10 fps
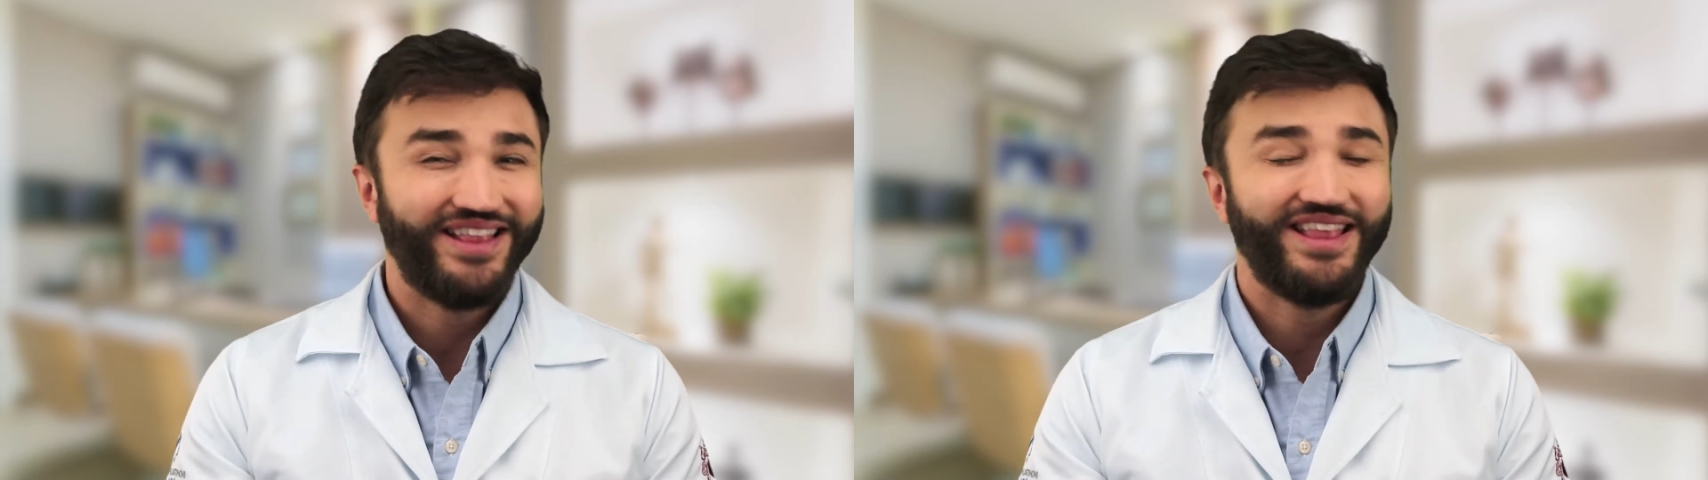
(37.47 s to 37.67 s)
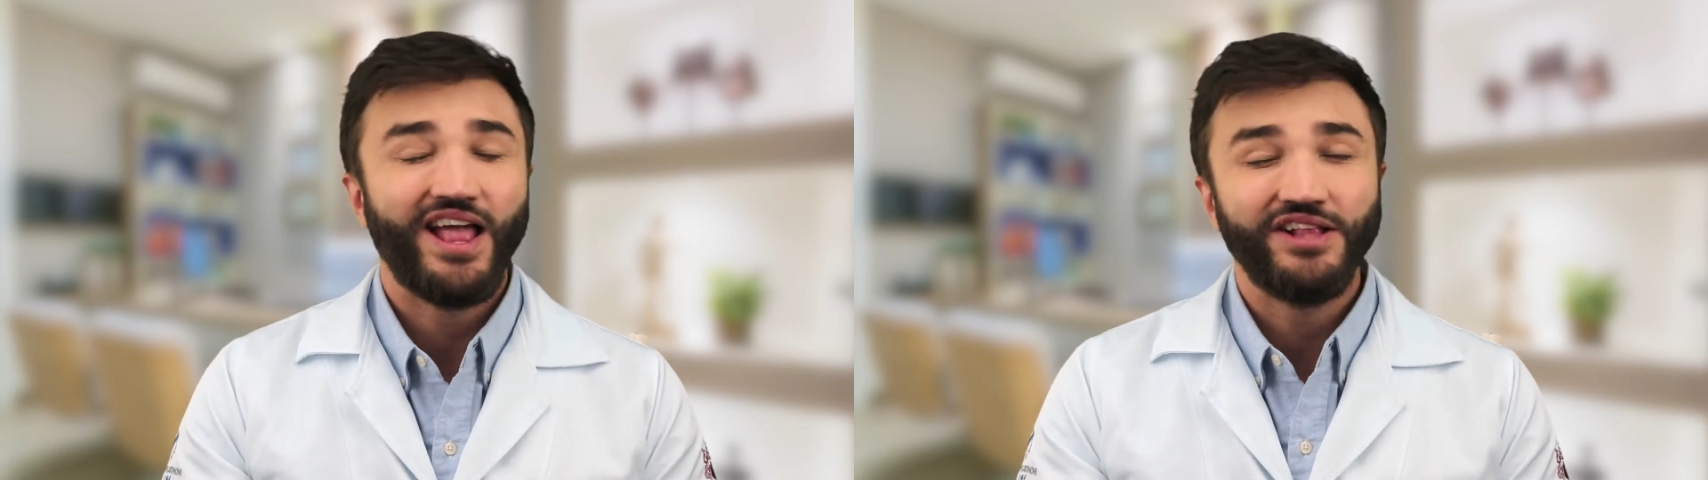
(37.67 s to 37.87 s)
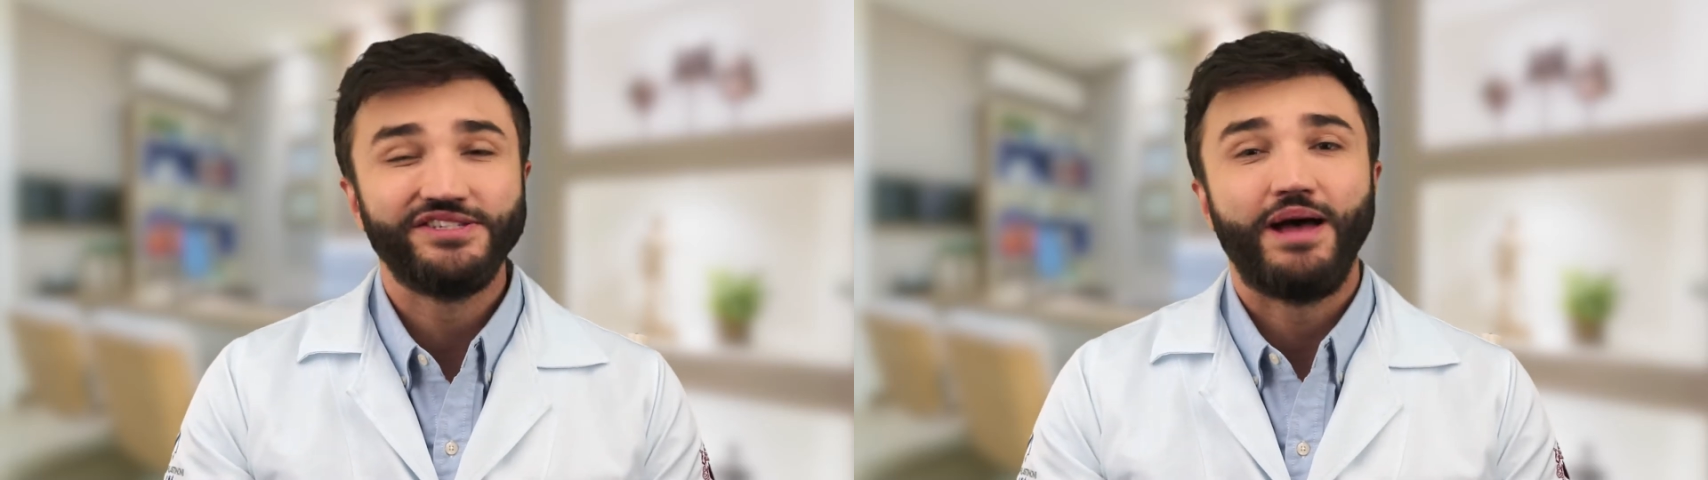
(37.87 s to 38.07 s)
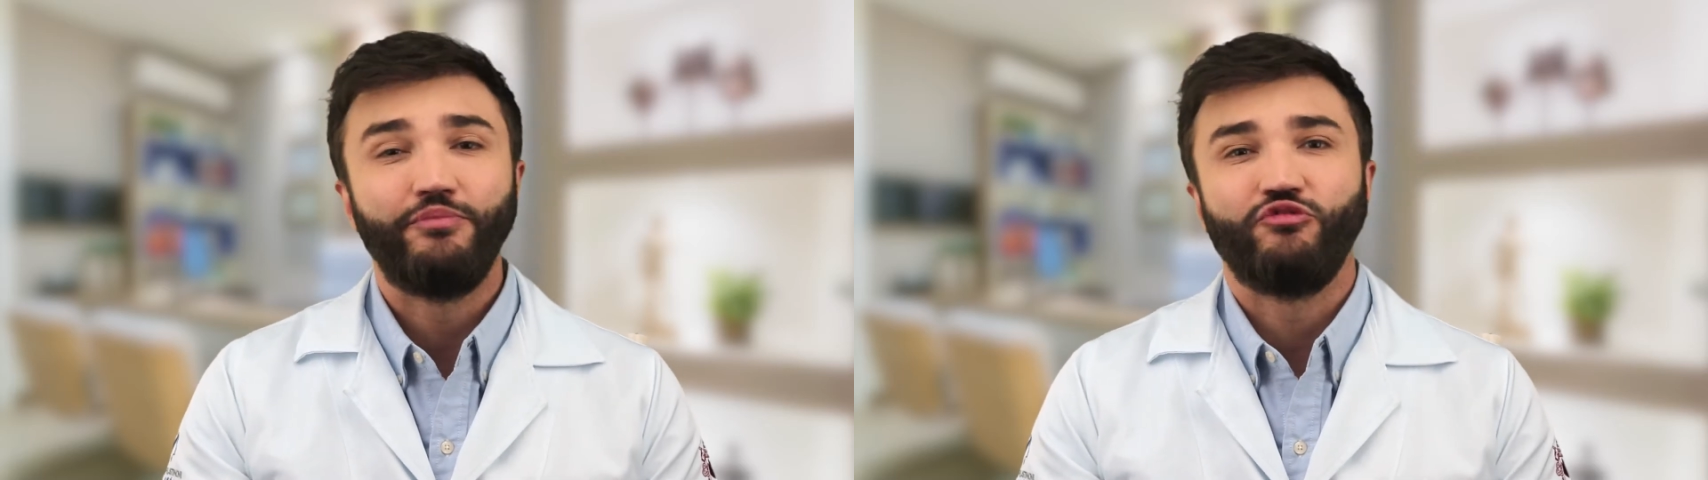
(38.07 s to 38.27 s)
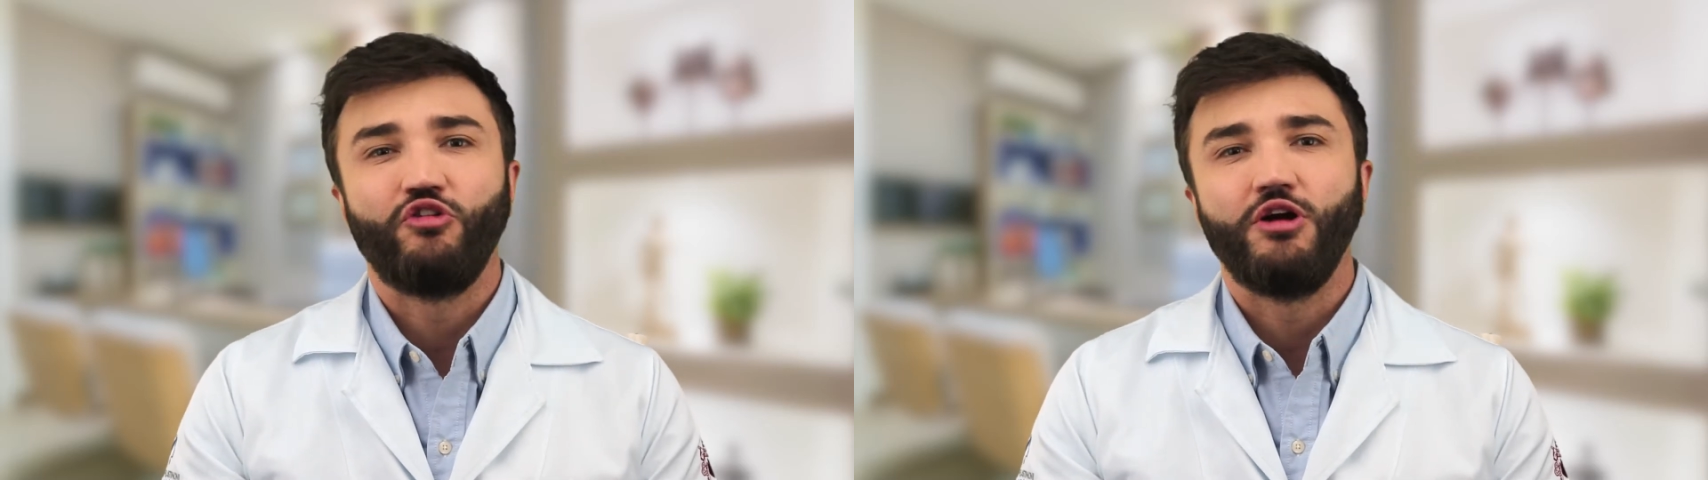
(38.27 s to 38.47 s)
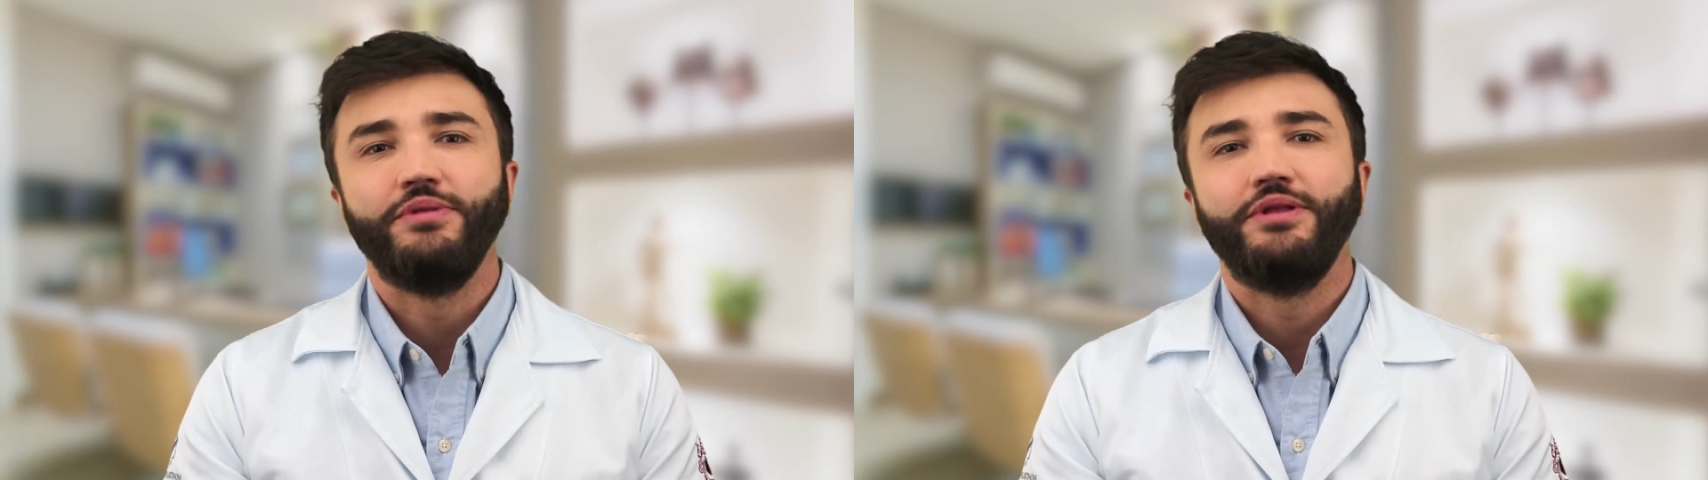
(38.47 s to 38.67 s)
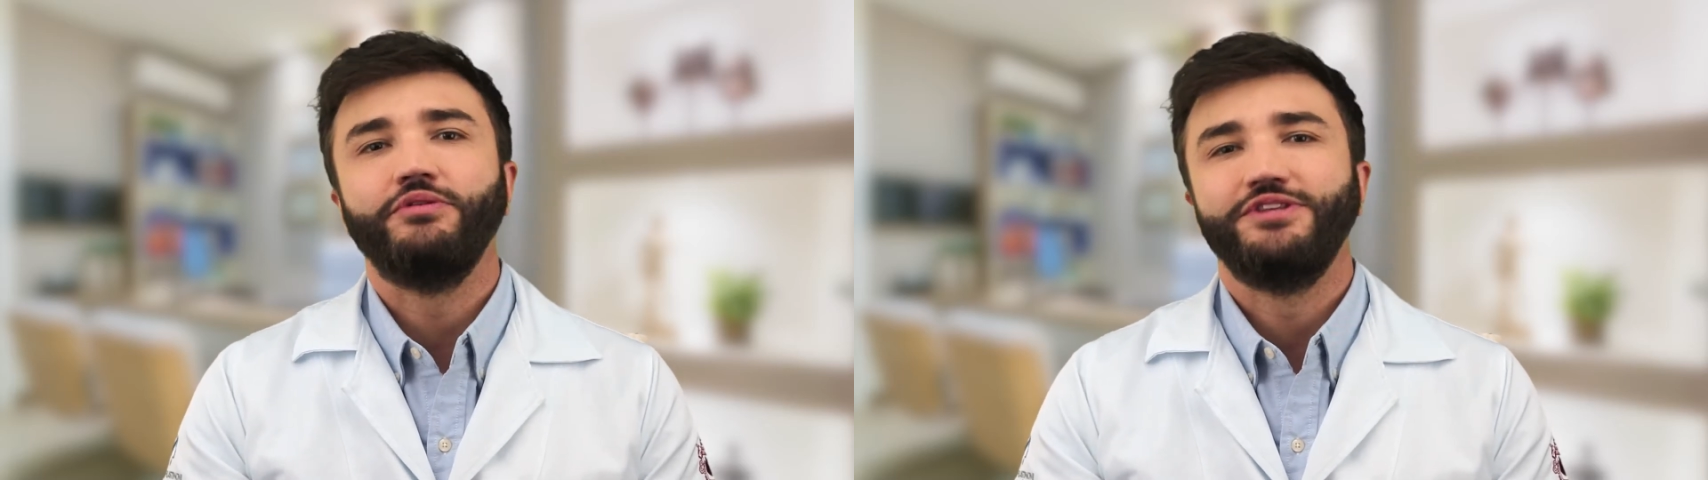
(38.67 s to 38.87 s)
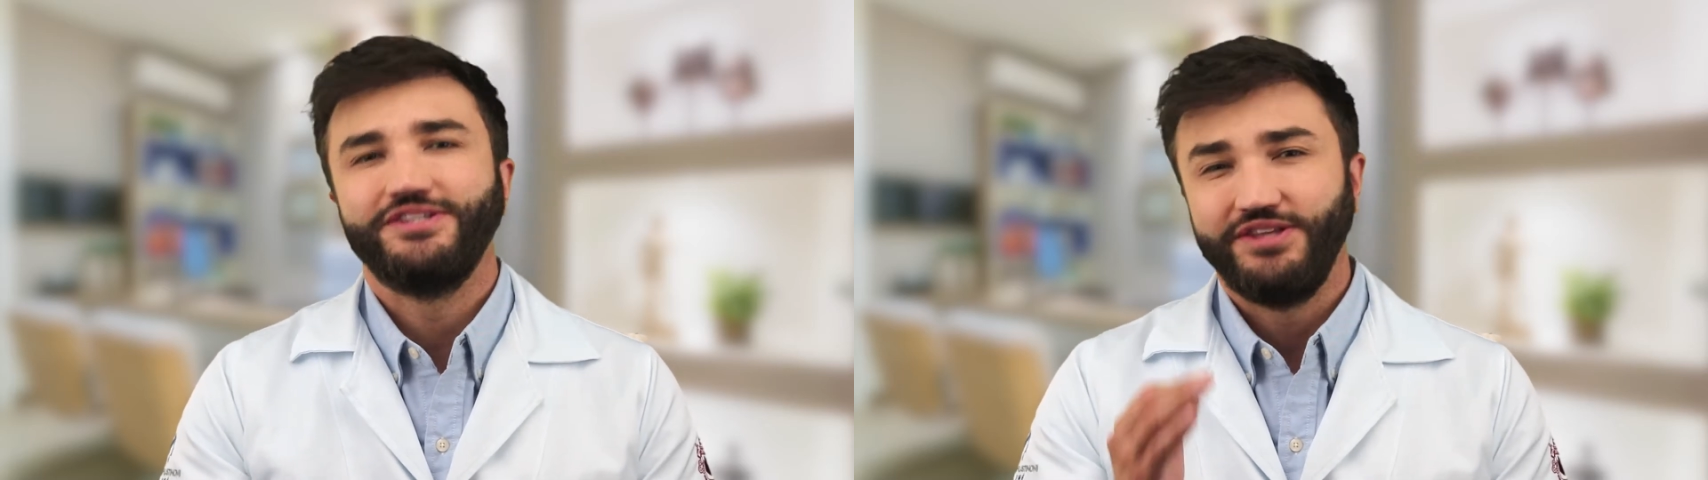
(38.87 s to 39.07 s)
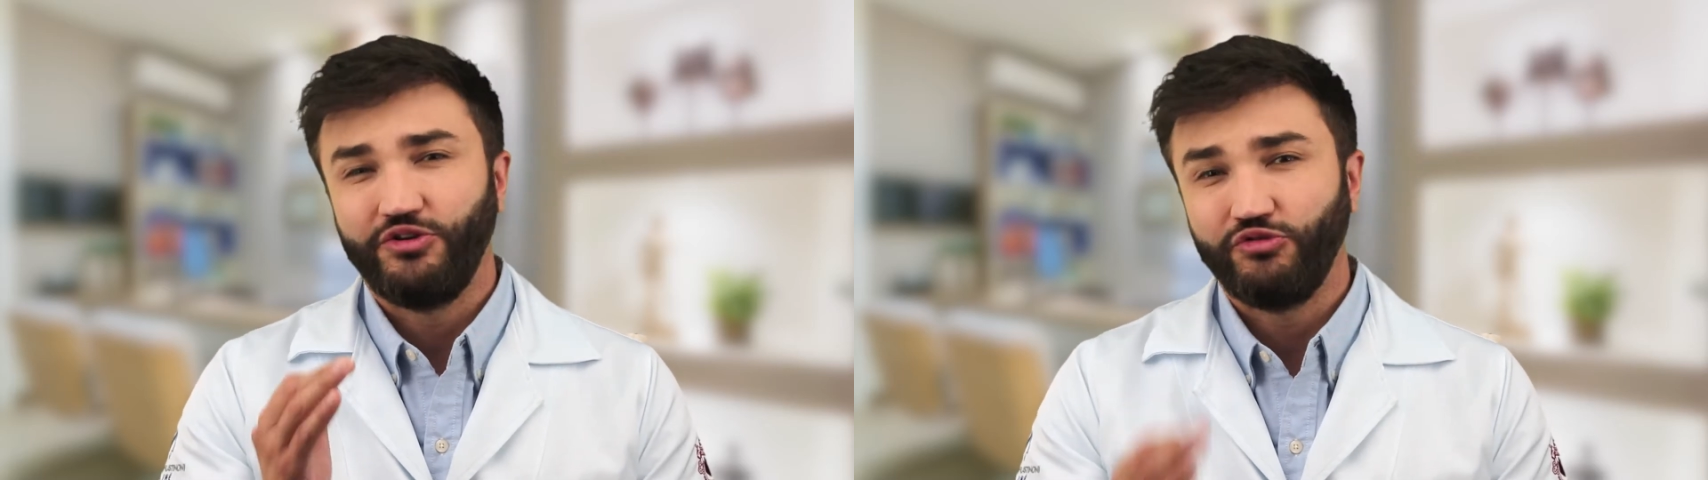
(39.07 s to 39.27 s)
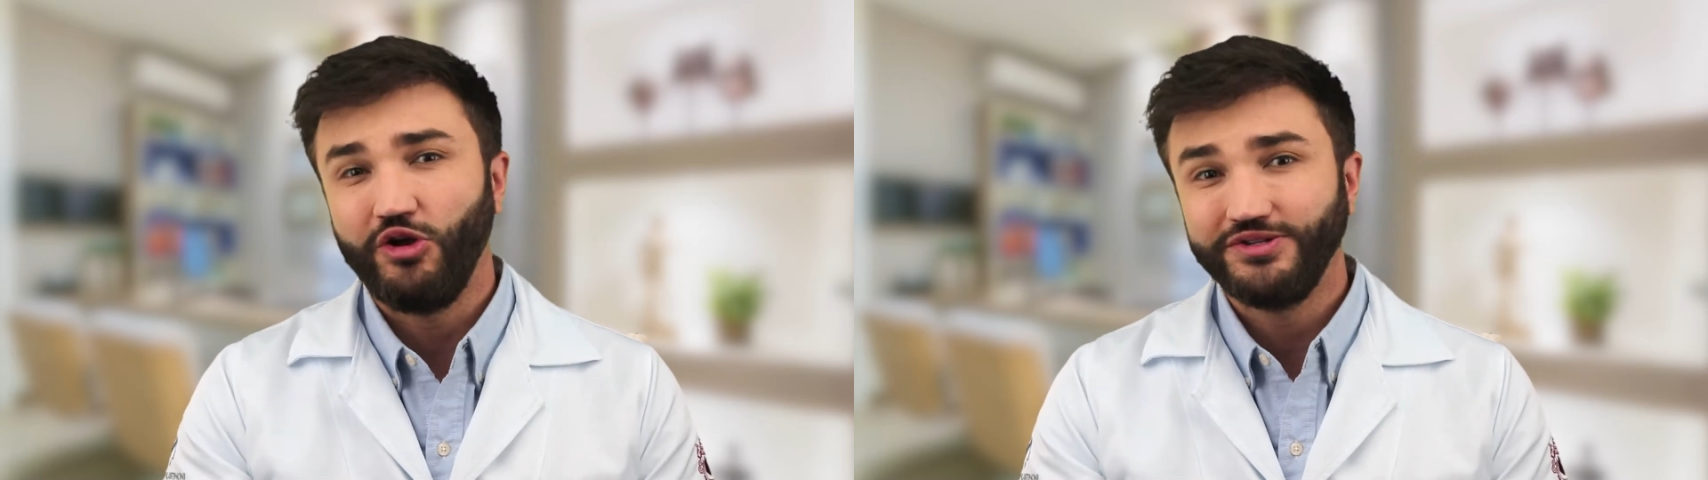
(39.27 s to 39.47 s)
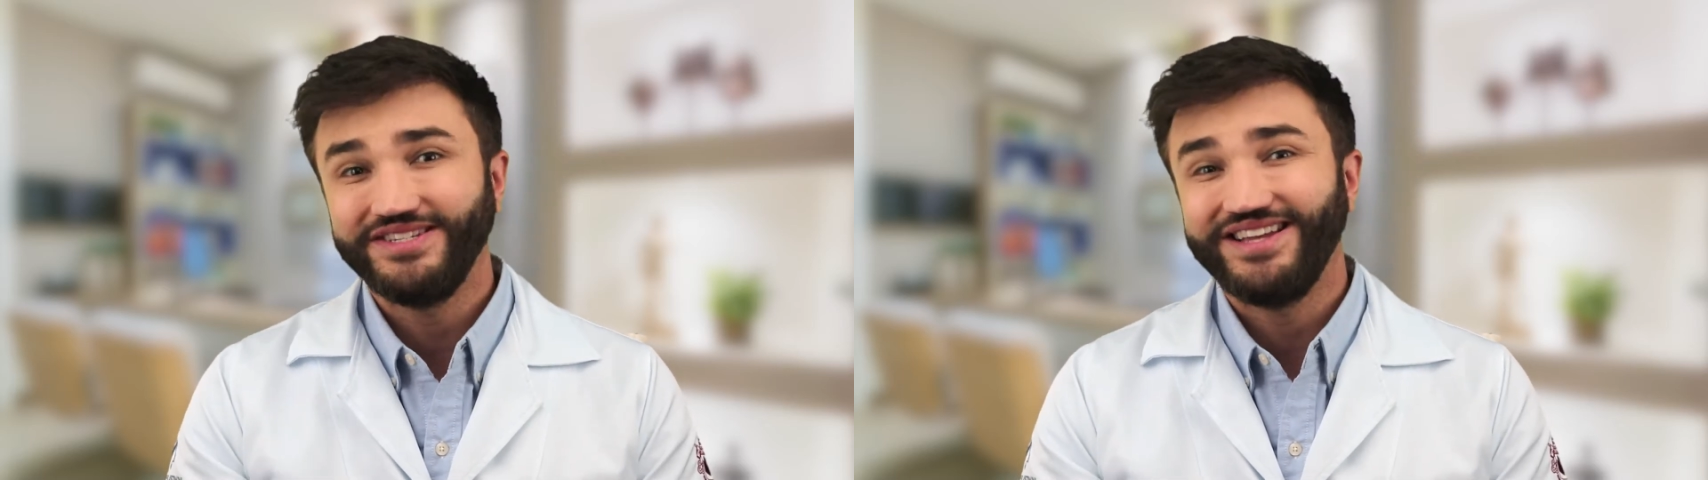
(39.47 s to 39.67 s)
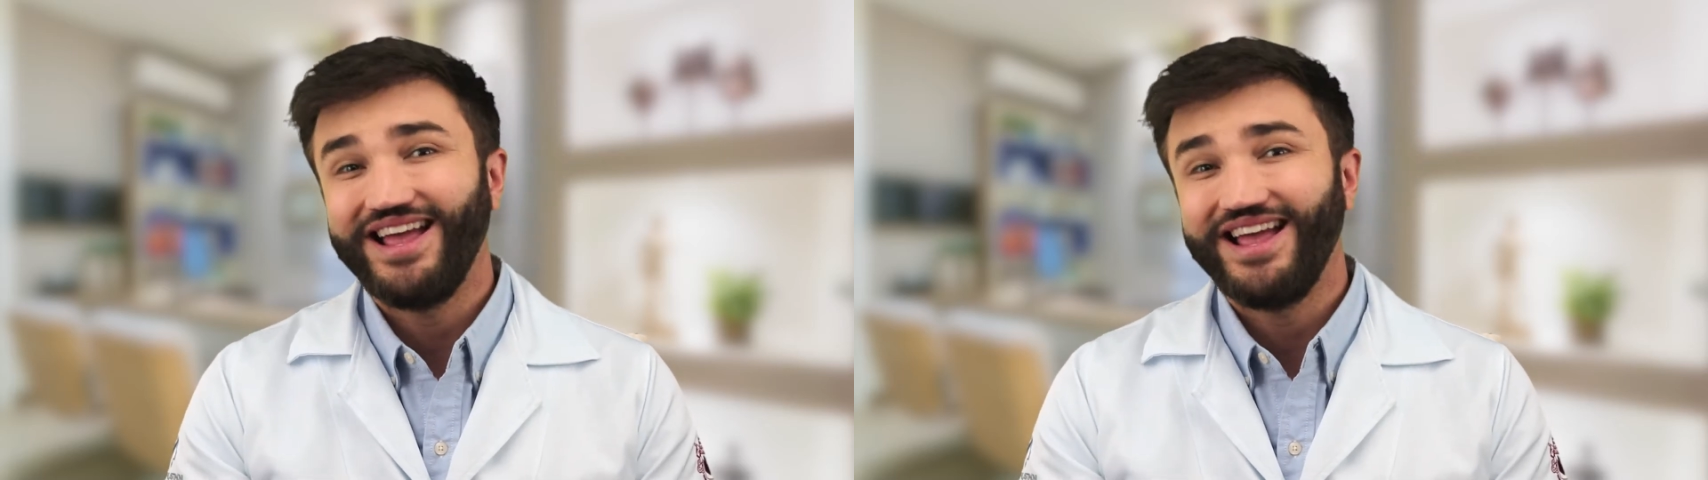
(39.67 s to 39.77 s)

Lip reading: and ends up forming this necrosis,